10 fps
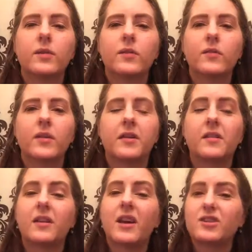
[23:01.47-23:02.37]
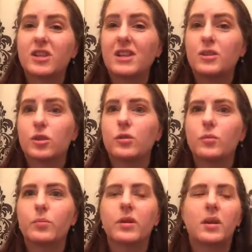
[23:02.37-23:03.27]
the flicks that actually do
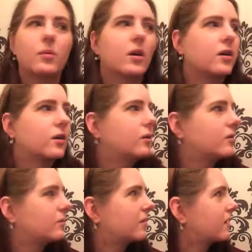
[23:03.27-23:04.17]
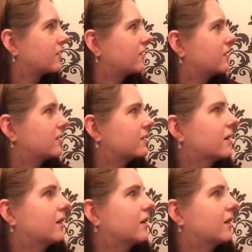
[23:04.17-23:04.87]
pretty work using plasters.